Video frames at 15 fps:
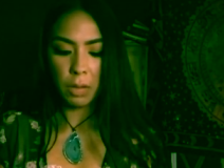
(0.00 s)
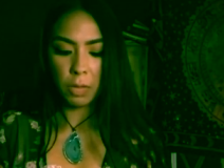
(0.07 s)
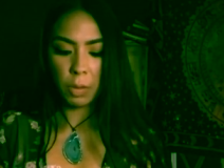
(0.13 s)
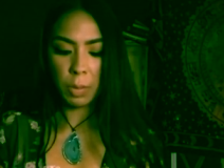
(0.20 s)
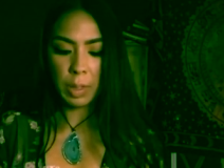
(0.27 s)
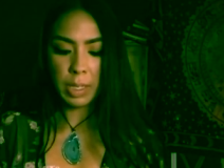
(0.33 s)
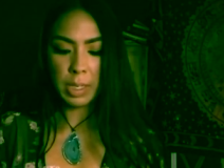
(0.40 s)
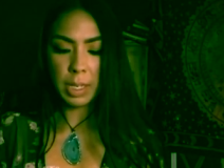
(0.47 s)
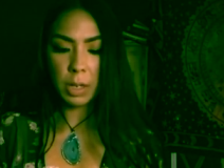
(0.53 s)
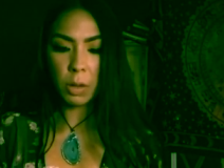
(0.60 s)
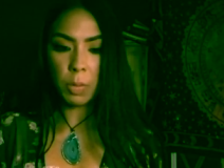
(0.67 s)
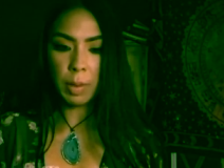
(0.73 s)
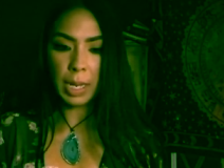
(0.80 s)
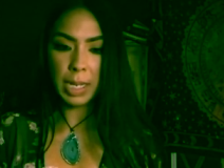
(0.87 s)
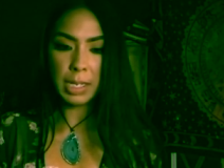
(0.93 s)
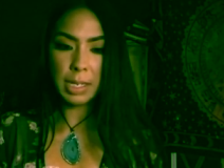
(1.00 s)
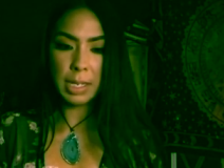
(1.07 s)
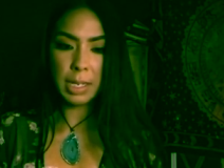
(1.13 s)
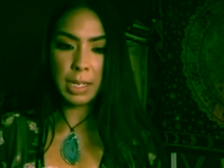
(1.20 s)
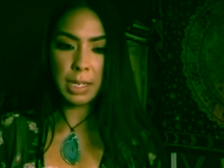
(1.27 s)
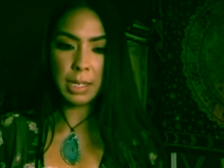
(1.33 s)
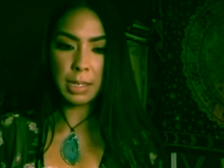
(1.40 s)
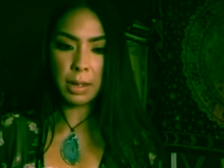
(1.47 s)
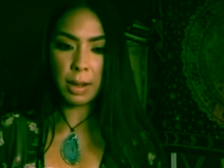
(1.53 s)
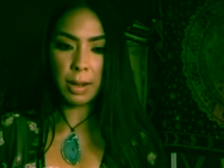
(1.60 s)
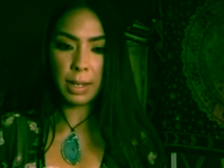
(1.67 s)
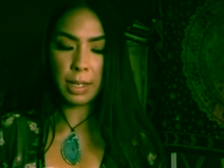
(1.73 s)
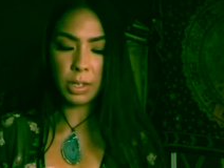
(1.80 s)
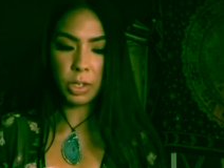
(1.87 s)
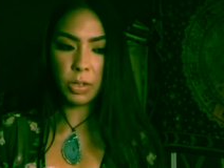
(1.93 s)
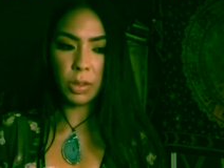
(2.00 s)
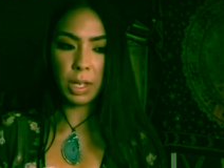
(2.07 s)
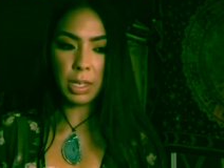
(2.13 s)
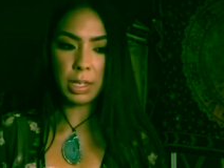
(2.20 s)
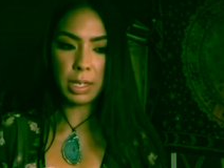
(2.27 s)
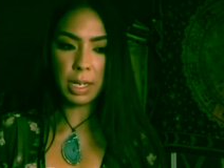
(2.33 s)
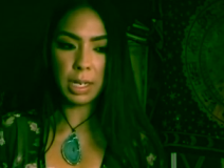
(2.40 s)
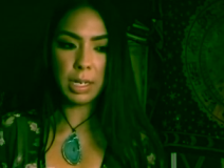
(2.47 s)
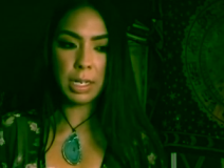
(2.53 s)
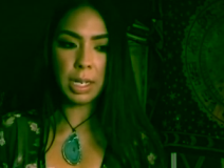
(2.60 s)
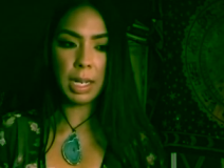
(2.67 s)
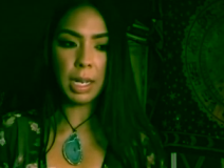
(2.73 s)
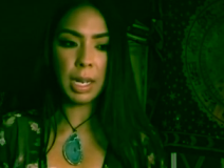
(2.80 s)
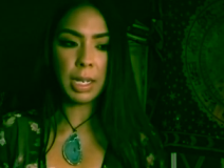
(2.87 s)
For my single Pisces, August 2018,